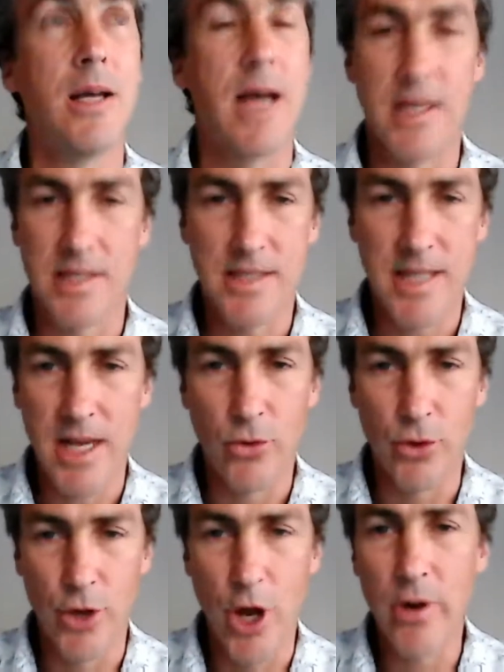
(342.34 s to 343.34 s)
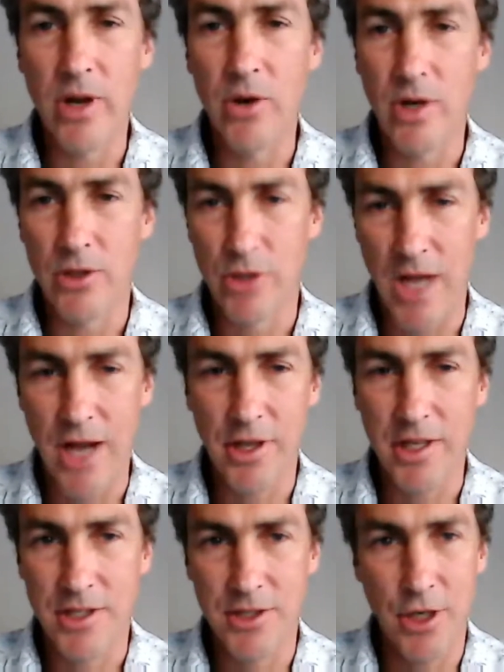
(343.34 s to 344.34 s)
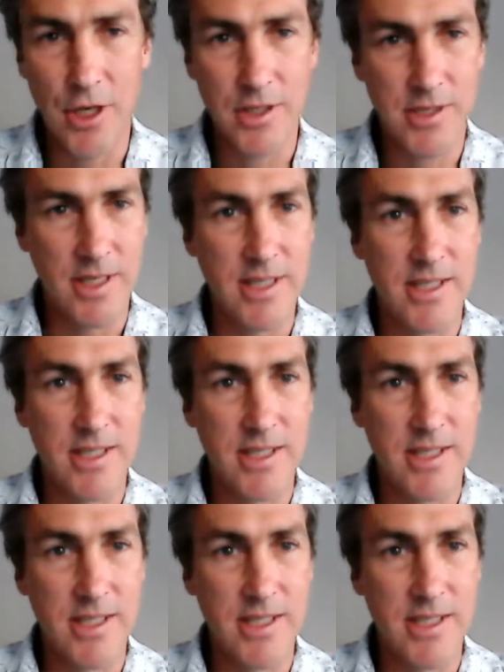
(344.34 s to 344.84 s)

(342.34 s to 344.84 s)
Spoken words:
understand or knowing how to get to the answer.